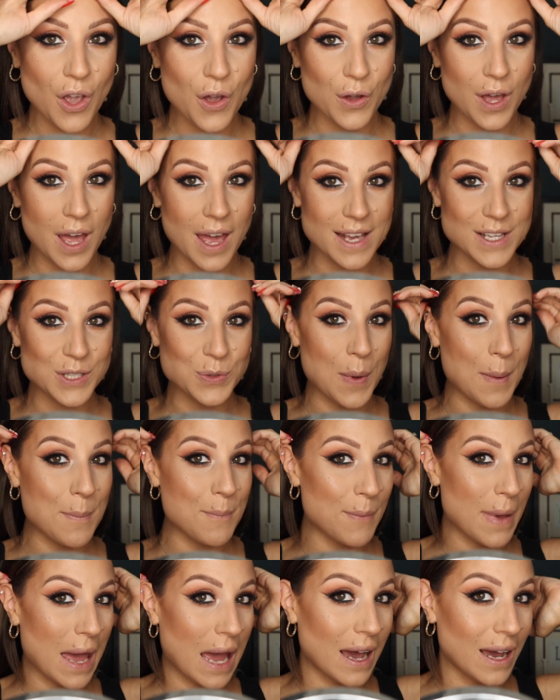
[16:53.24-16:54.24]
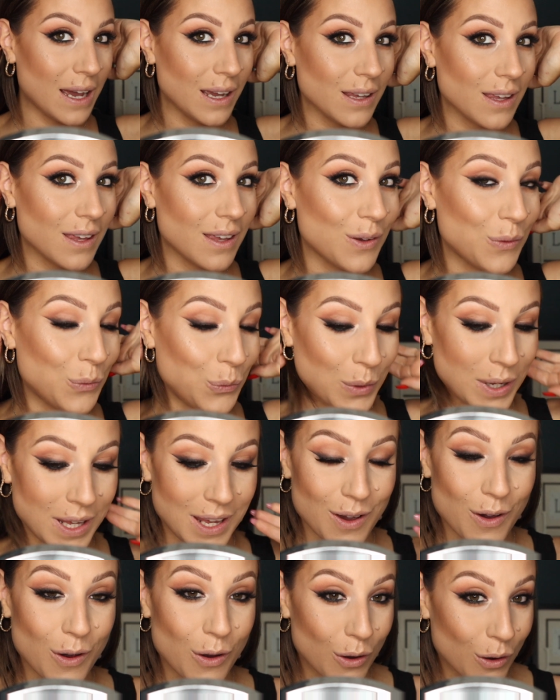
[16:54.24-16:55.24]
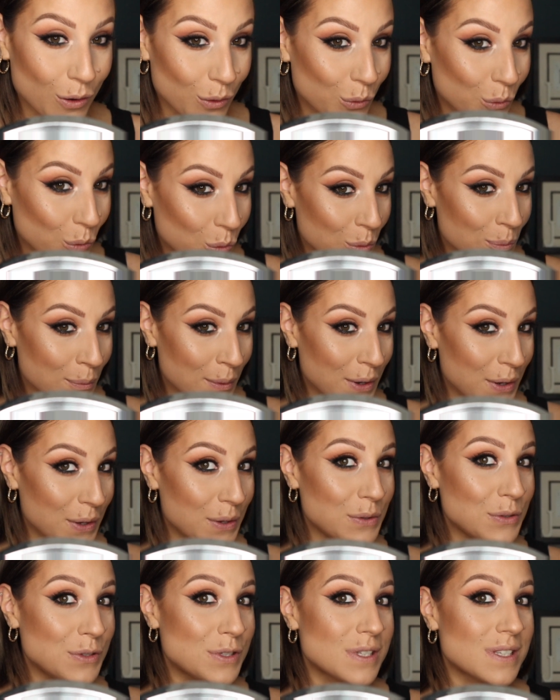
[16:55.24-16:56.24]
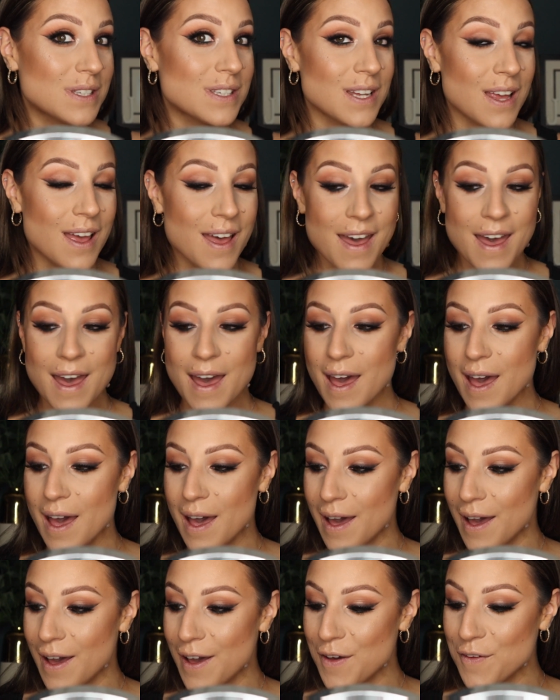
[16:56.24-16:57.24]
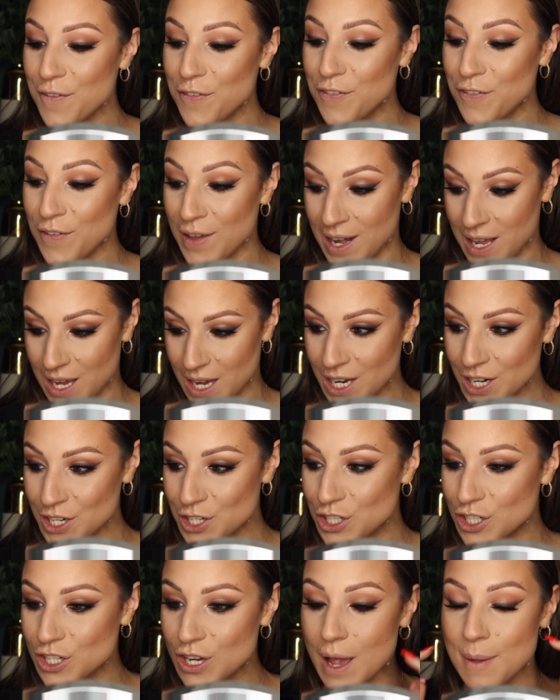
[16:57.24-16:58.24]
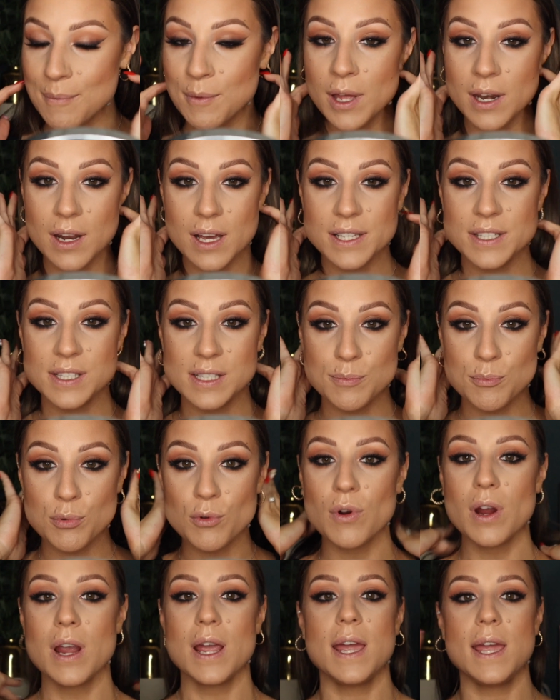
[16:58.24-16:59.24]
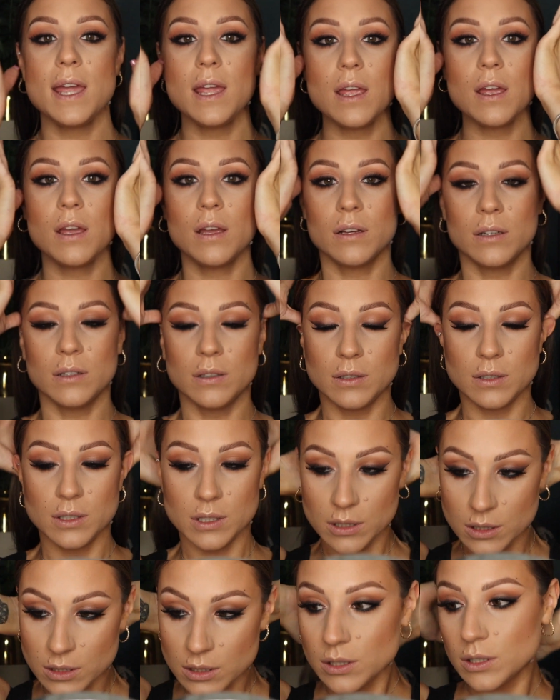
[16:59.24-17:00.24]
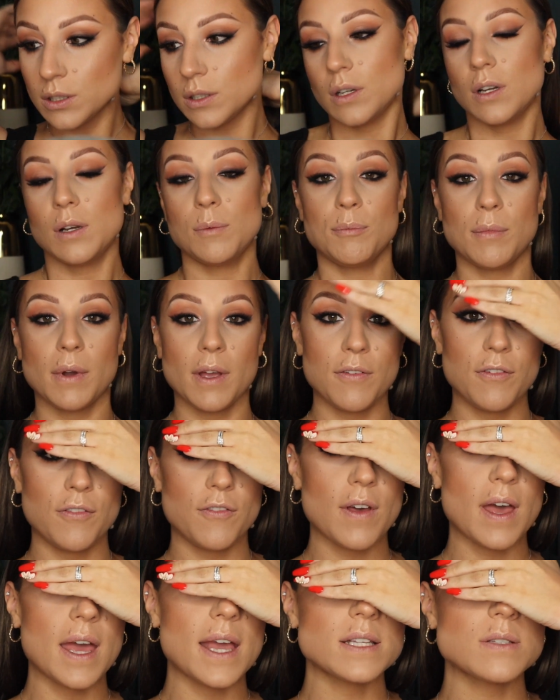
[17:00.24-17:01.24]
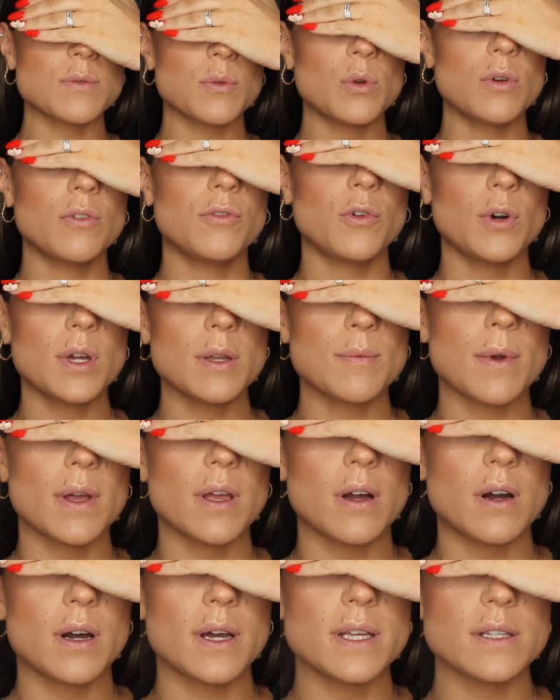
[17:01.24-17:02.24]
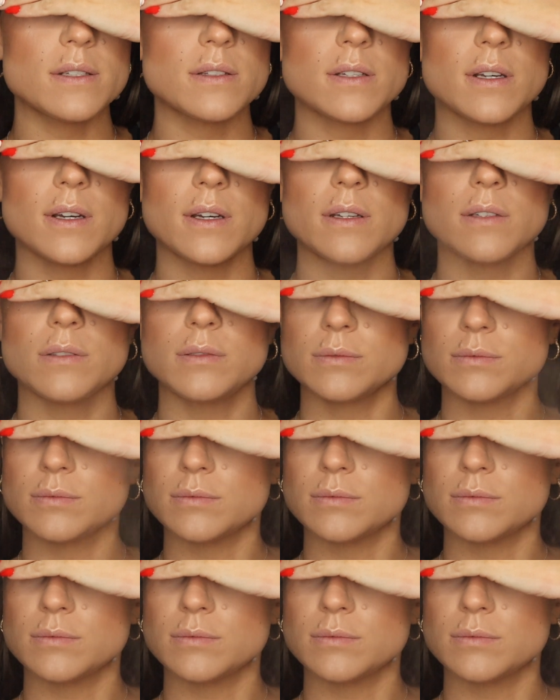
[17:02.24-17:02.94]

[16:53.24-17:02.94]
Okay, so I'm back. We are almost finished. I'm going to spray my face. I'm going to avoid my eyes though.